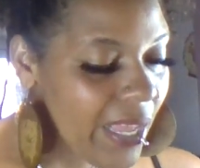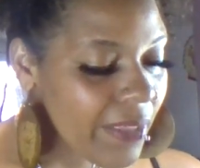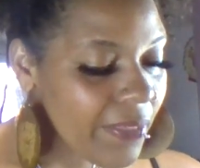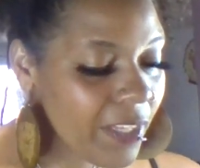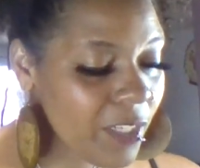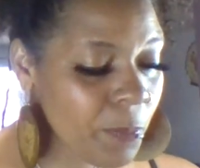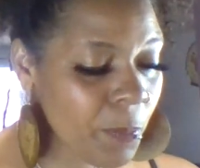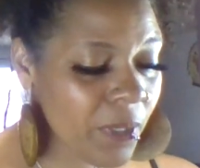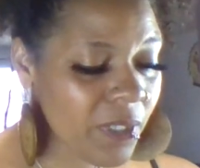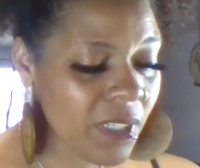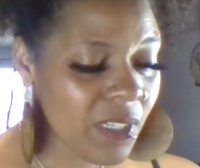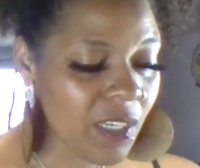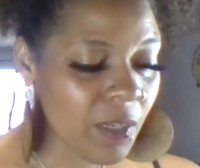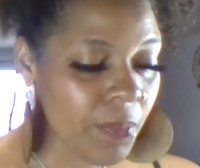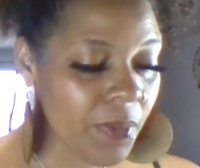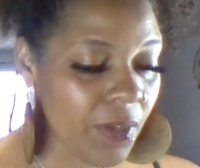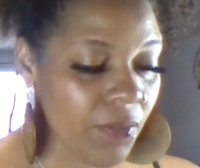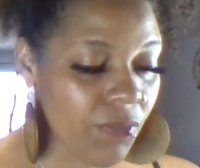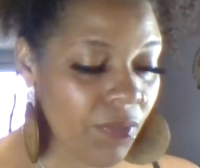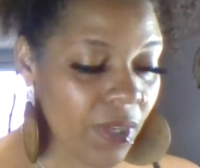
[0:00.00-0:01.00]
this person could
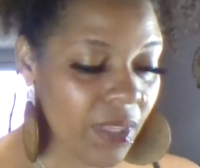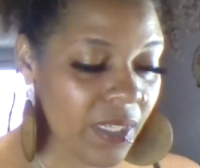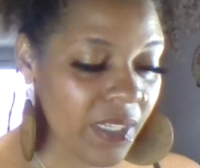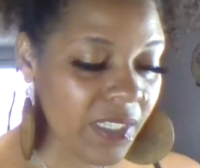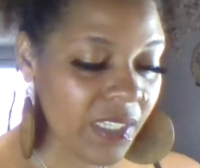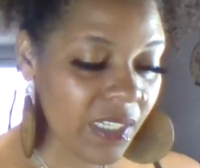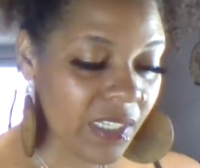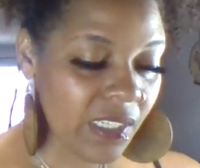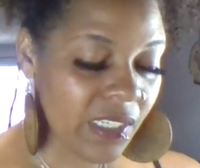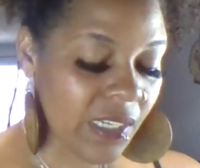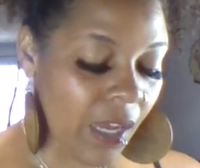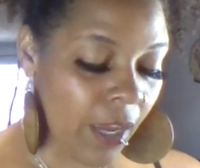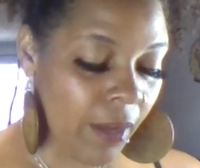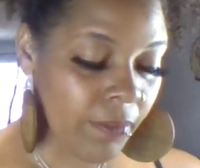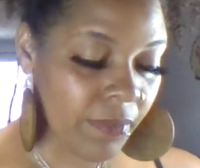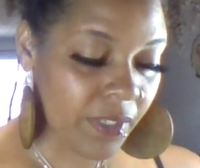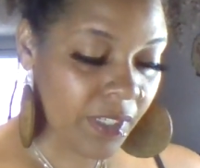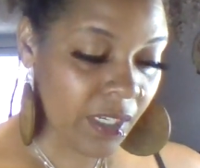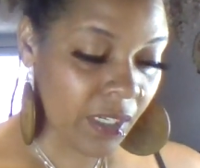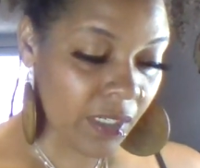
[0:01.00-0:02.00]
be really sed-
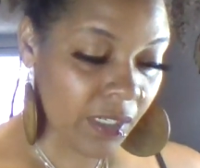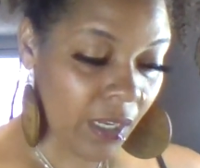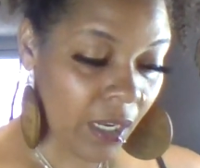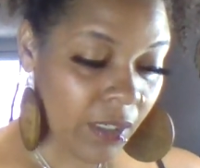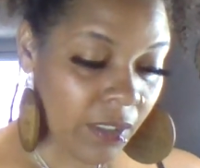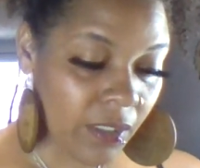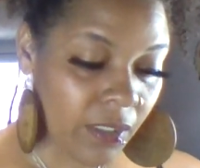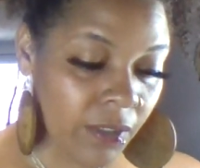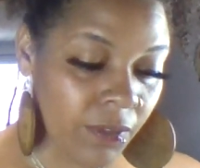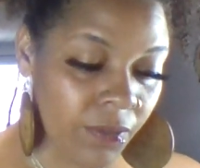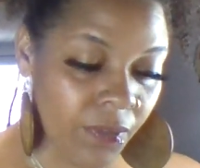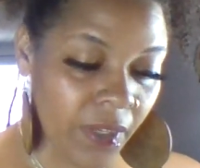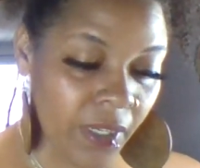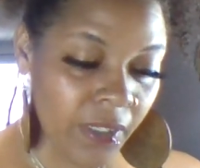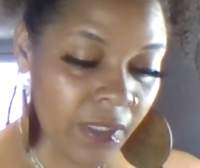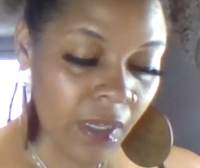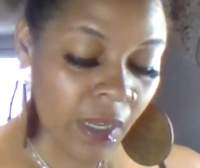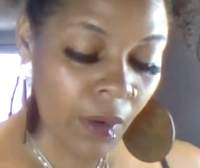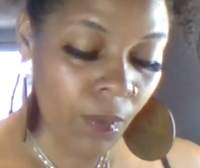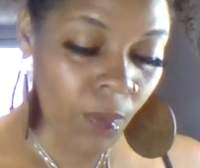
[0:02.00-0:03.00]
um, seductive
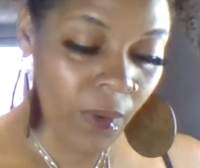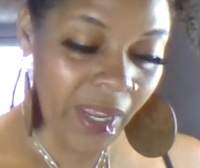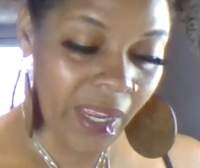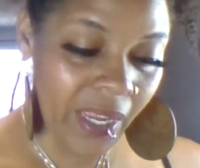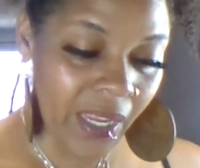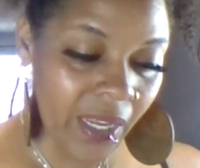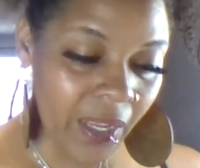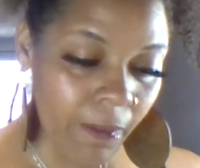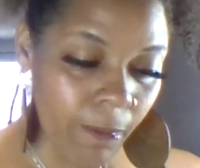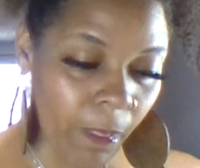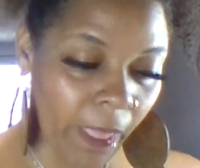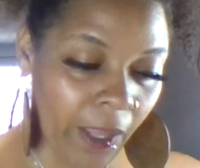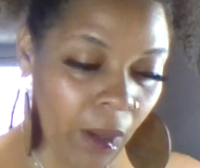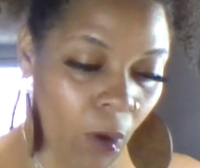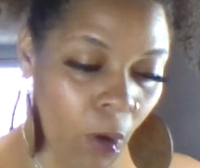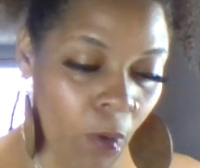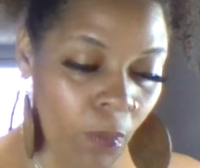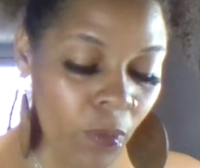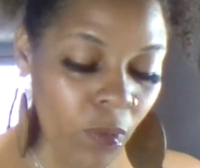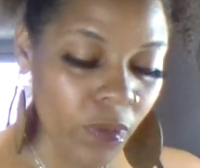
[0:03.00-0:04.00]
in a way, like
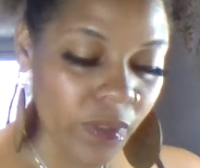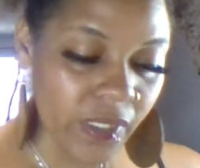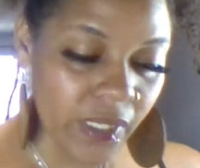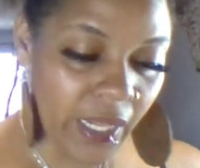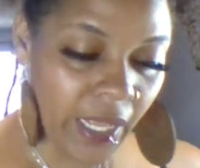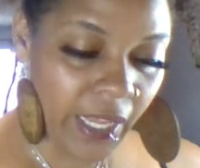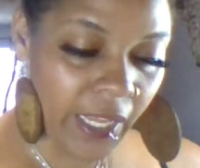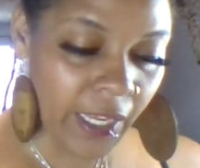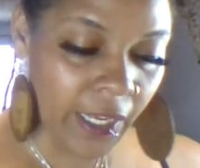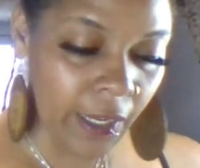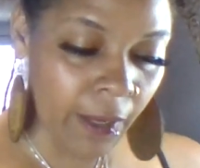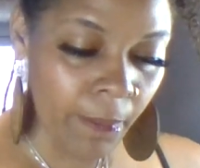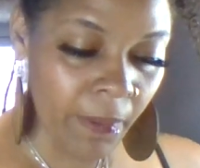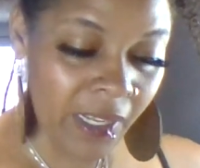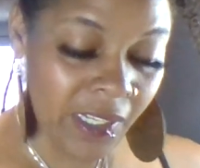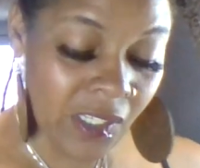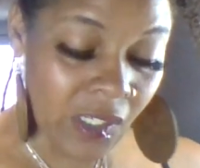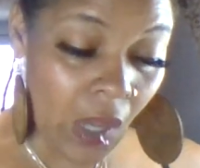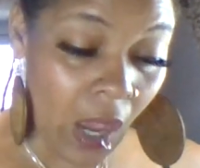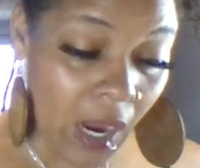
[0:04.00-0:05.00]
almost like um,
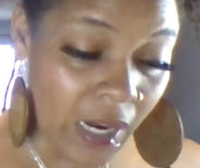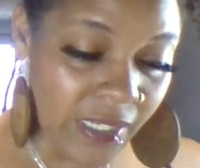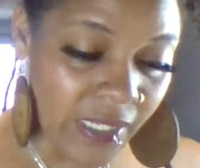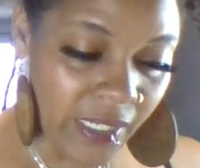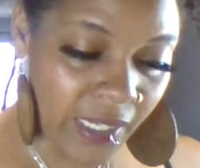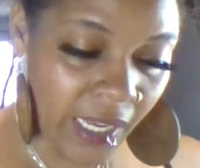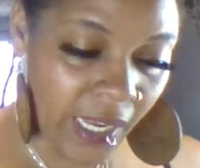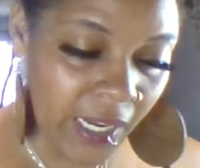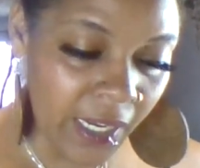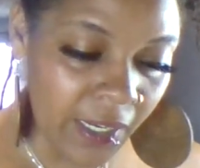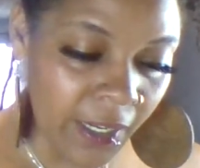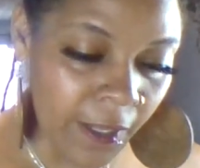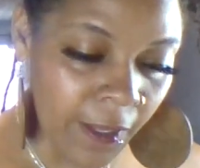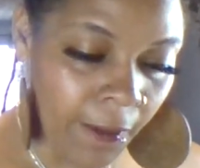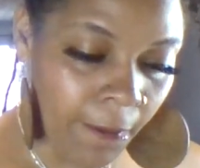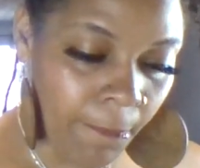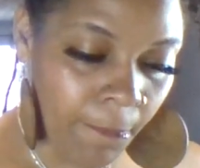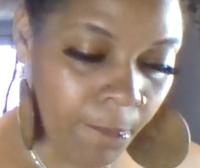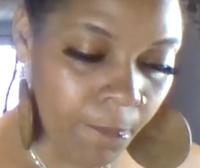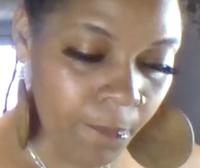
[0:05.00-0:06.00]

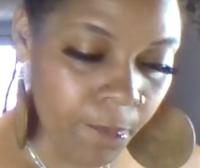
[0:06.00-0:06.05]
intoxicating.